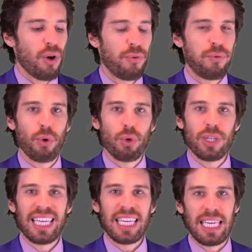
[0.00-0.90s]

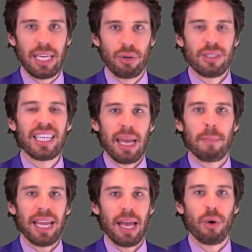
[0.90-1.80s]
full year to get
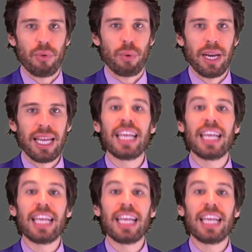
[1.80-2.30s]
my health right.